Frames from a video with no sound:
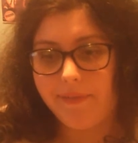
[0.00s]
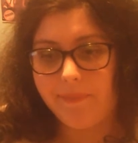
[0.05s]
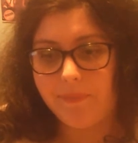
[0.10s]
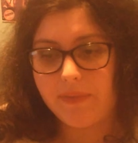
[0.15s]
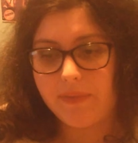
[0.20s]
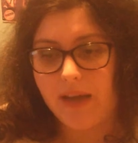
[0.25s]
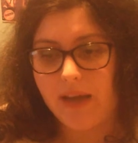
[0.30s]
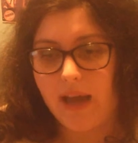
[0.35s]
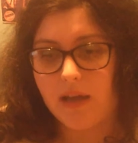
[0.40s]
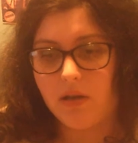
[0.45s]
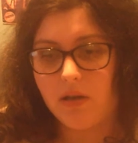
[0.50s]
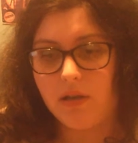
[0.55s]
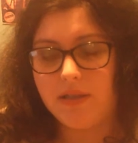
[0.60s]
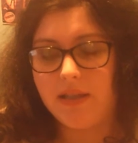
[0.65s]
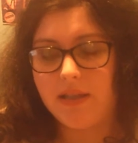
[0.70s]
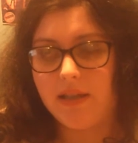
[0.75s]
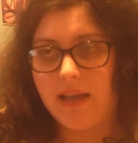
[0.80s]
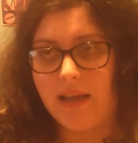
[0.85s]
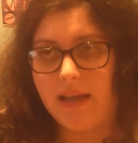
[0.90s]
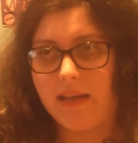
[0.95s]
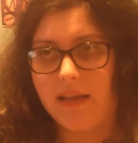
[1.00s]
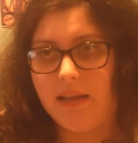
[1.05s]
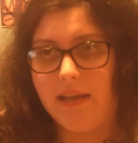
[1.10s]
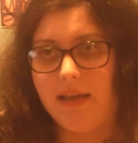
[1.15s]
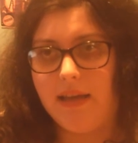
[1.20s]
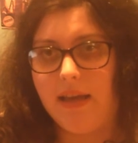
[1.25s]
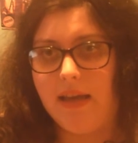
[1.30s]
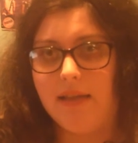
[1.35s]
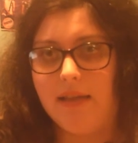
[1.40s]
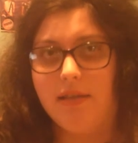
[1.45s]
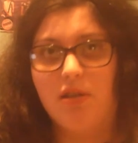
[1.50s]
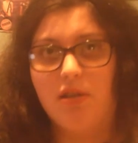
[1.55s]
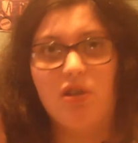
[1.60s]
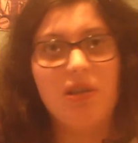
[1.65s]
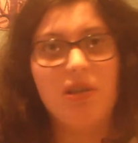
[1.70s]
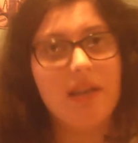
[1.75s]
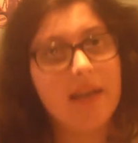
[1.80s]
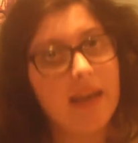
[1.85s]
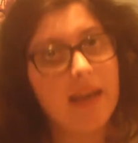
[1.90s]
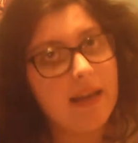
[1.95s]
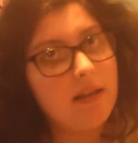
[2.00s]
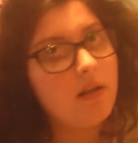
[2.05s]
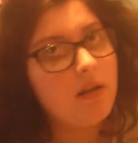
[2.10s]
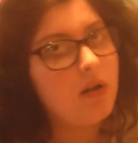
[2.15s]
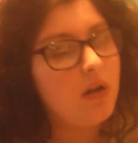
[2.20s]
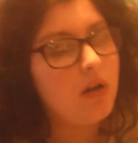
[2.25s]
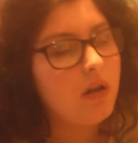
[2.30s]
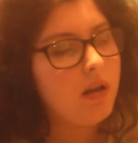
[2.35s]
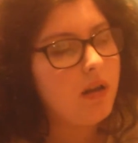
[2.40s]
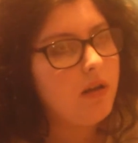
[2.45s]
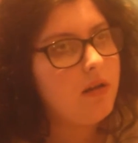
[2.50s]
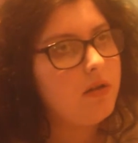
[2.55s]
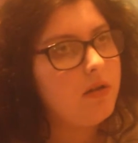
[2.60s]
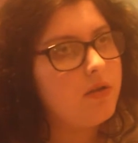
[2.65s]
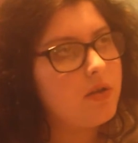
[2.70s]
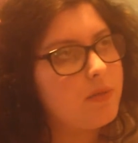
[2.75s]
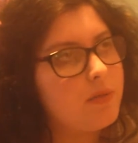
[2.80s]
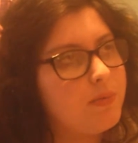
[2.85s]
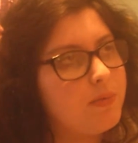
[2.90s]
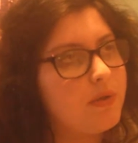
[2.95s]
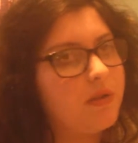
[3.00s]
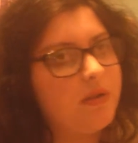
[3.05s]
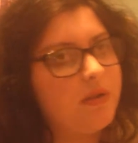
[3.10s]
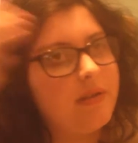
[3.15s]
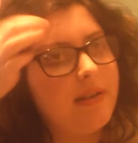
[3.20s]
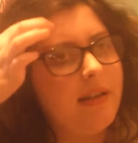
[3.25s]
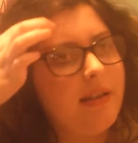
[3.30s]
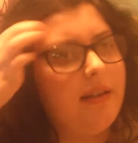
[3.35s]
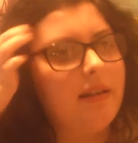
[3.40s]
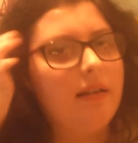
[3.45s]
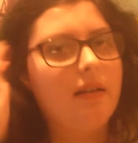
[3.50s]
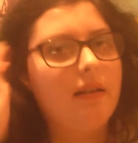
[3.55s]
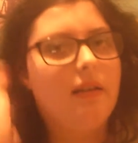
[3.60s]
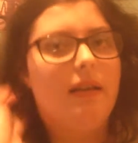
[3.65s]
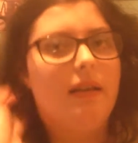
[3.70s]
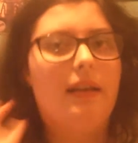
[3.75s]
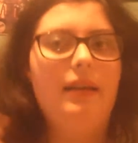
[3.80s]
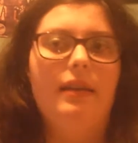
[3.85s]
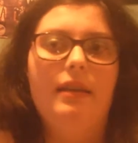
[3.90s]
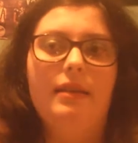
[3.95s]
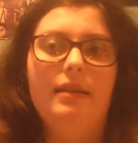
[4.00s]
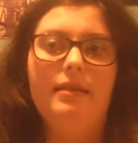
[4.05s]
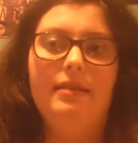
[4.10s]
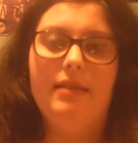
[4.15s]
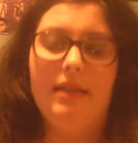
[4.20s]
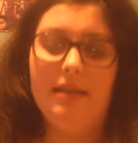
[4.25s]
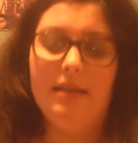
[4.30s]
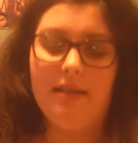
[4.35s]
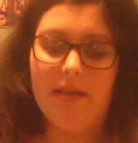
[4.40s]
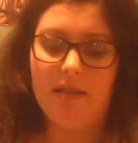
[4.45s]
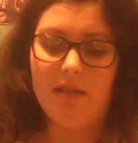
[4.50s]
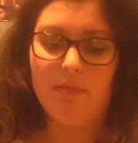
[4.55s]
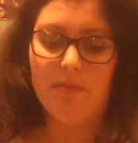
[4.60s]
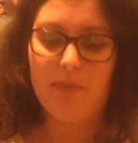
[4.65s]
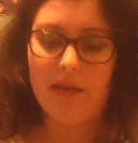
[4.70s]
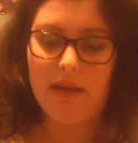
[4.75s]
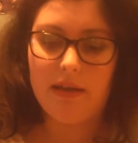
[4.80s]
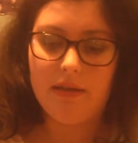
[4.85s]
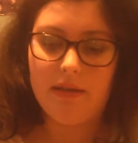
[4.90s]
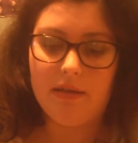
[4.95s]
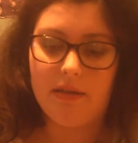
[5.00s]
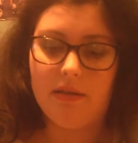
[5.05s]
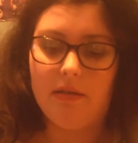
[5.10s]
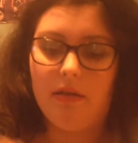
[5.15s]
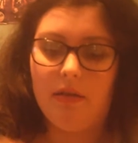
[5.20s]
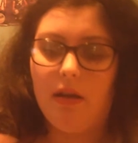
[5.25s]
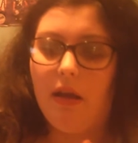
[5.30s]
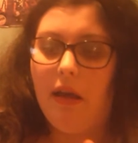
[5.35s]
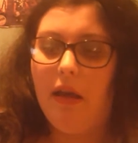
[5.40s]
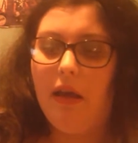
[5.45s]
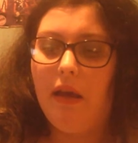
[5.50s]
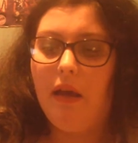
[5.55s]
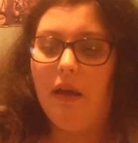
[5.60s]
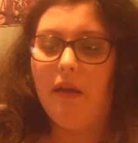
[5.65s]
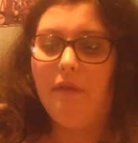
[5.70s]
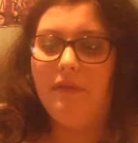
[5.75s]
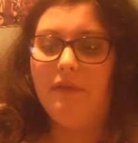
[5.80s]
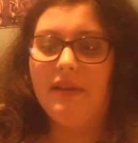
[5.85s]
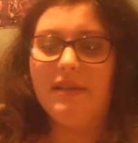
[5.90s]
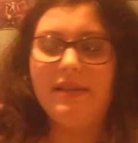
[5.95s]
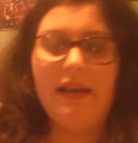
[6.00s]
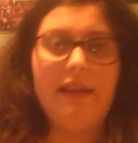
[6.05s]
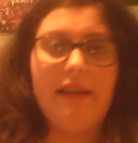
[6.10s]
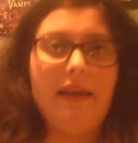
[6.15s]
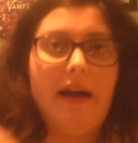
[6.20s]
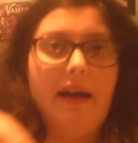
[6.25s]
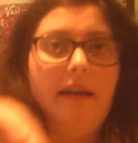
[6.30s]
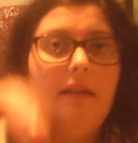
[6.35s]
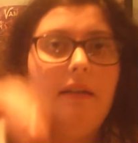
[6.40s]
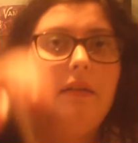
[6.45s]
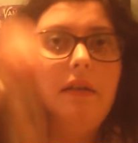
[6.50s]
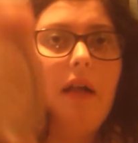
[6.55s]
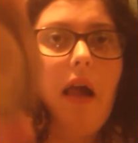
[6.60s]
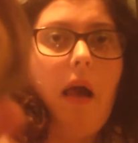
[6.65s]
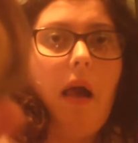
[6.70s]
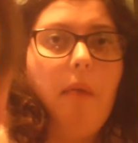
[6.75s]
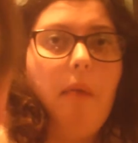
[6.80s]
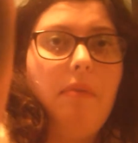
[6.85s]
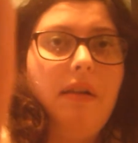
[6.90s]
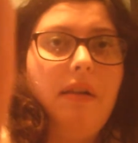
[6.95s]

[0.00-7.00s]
I got like a skin colour just because then like it's easier to blend and things like that. But